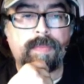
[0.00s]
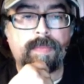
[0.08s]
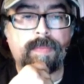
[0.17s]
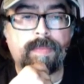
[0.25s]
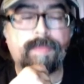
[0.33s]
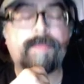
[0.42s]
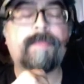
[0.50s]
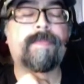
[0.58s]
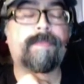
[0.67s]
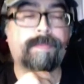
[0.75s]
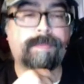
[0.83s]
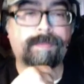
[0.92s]

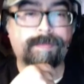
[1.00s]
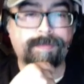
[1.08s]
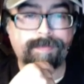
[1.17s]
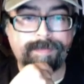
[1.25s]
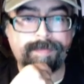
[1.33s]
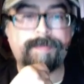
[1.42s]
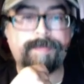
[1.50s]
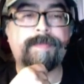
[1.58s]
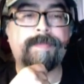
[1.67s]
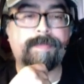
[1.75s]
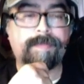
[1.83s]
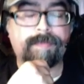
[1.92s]

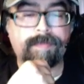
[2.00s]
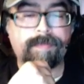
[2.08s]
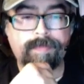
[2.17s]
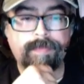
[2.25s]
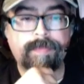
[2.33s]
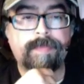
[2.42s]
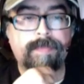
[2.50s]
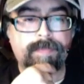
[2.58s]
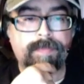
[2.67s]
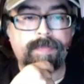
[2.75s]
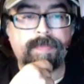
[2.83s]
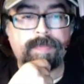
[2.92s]

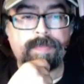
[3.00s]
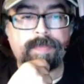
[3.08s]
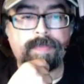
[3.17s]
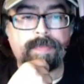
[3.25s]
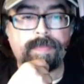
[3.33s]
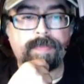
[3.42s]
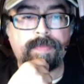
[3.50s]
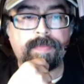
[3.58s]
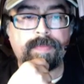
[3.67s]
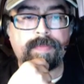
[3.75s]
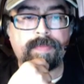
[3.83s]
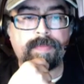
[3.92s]

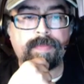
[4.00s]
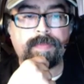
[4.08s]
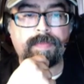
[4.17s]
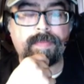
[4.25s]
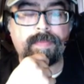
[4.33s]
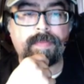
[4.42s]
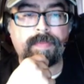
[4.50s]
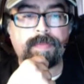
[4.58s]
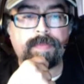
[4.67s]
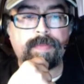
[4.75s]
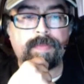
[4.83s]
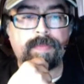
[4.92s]

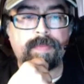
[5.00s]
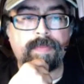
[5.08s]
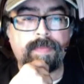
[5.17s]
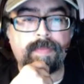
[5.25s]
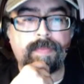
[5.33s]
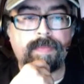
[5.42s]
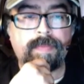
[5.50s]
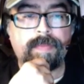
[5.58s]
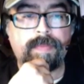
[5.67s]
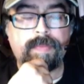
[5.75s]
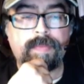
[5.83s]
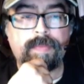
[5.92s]

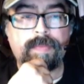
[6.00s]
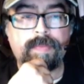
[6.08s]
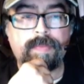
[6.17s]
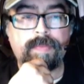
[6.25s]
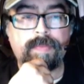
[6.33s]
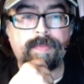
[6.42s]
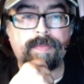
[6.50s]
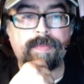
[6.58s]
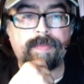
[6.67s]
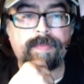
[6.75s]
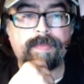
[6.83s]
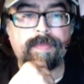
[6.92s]

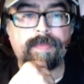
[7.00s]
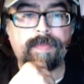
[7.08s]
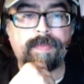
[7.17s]
(not speaking)